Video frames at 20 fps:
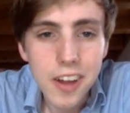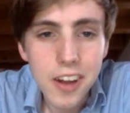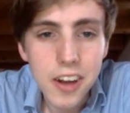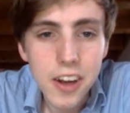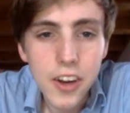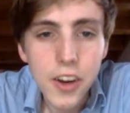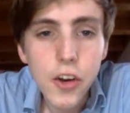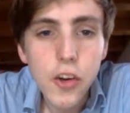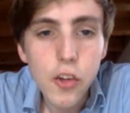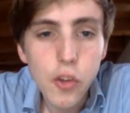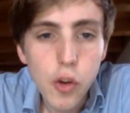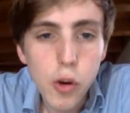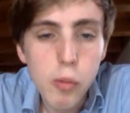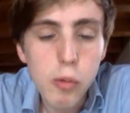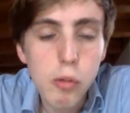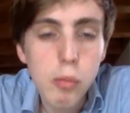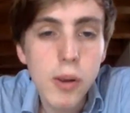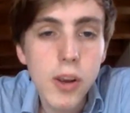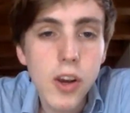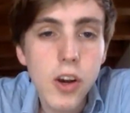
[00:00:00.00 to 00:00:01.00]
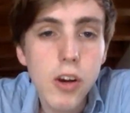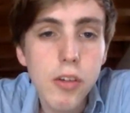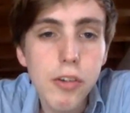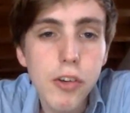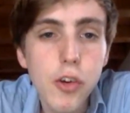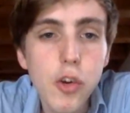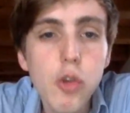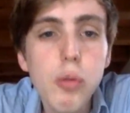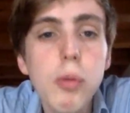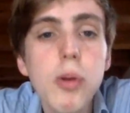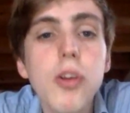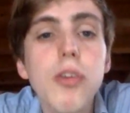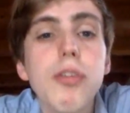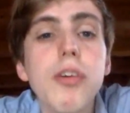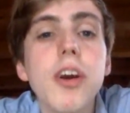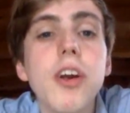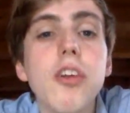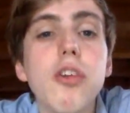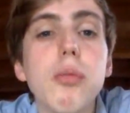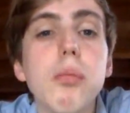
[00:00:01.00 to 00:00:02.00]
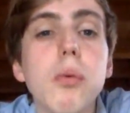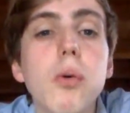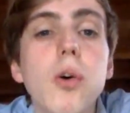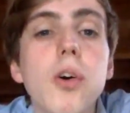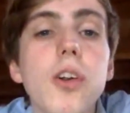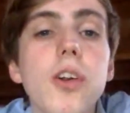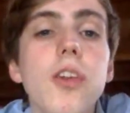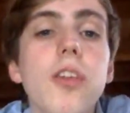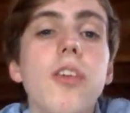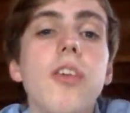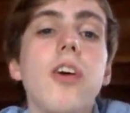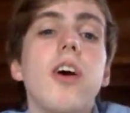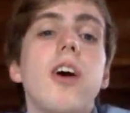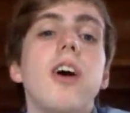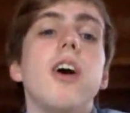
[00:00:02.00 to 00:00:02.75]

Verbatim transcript: I know the term is being overused, but I think it's important,